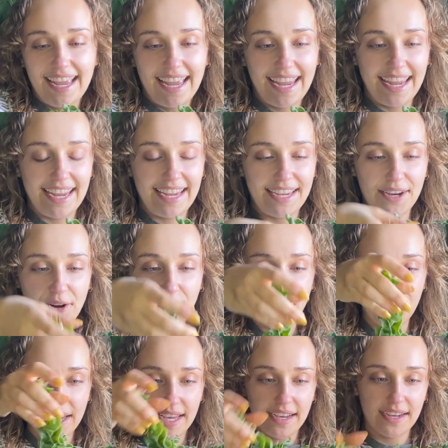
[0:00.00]
a
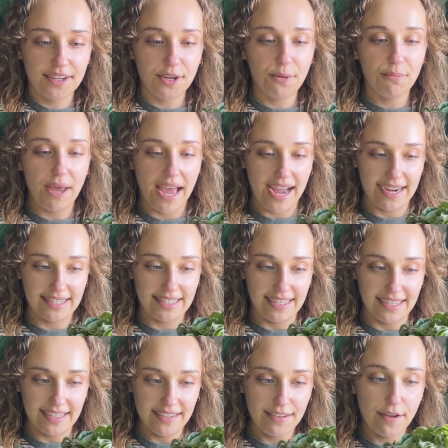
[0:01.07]
Hoya
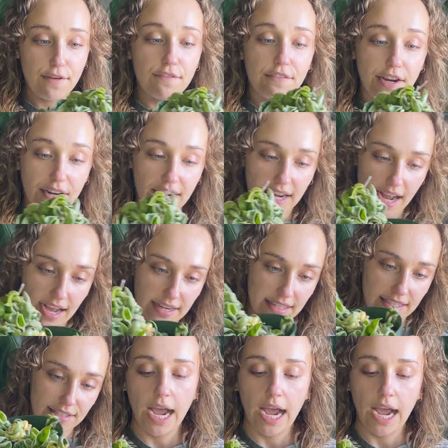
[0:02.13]
compacta variegata.